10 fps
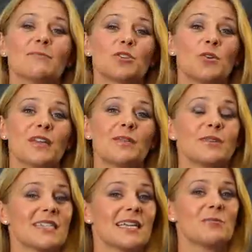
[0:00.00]
I'm talking
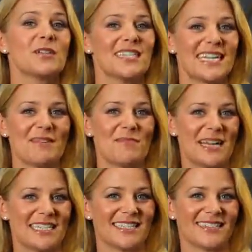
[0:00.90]
with celebrant Dean
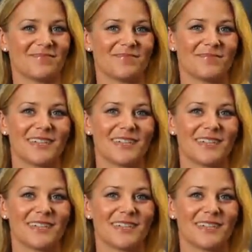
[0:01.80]
Mason.